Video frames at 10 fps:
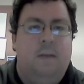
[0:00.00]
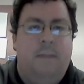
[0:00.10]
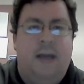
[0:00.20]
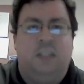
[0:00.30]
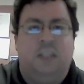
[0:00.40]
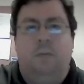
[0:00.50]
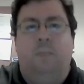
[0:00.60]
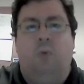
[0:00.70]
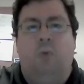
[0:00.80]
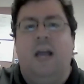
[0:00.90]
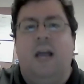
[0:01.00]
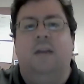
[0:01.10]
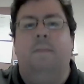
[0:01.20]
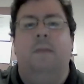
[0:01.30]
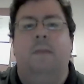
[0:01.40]
Maximum
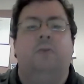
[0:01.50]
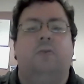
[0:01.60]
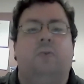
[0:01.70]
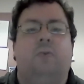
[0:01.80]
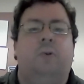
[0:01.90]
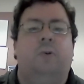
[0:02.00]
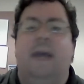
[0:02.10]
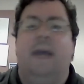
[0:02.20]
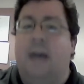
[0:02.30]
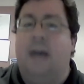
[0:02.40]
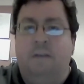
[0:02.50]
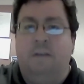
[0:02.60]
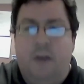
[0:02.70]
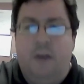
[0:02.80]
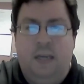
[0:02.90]
Ride, Middle School, and
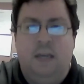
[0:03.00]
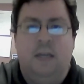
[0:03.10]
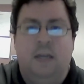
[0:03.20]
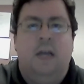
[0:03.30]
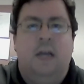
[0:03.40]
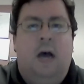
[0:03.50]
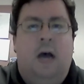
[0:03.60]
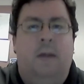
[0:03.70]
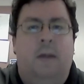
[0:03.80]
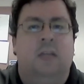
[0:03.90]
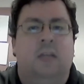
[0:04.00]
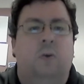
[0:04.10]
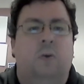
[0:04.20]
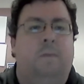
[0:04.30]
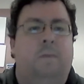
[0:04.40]
iFunny. Among his
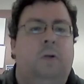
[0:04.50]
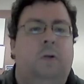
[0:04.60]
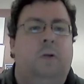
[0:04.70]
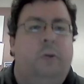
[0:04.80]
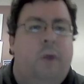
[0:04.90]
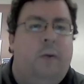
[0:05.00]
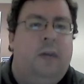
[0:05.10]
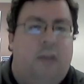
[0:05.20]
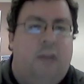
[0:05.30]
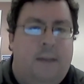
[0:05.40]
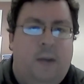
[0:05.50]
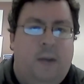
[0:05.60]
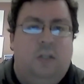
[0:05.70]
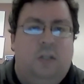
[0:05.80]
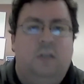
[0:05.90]
notable literary
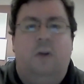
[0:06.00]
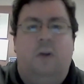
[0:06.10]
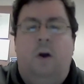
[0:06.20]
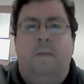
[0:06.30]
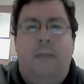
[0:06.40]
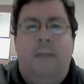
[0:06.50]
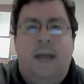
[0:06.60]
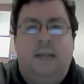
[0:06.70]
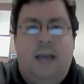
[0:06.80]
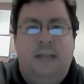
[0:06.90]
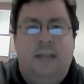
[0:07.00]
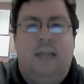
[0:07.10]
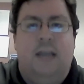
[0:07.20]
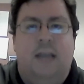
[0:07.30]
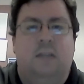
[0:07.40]
collaborations are the Max
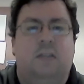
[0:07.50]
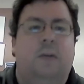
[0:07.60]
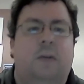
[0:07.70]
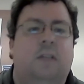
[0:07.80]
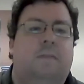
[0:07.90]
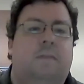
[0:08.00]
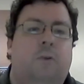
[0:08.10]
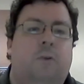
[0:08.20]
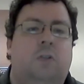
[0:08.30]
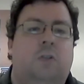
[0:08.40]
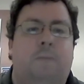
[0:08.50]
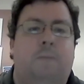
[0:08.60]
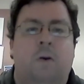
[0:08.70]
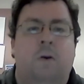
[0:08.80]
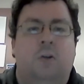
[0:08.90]
Einstein series, produced in
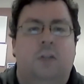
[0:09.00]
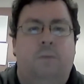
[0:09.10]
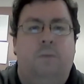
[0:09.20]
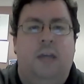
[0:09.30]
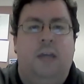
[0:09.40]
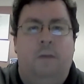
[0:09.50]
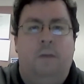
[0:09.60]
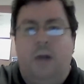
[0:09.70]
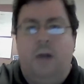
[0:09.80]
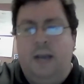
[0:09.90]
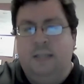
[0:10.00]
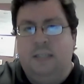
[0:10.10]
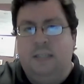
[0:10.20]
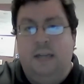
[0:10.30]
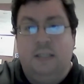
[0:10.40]
partnership with the Albert
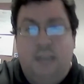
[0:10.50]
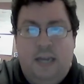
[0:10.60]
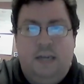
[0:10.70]
Einstein Estate,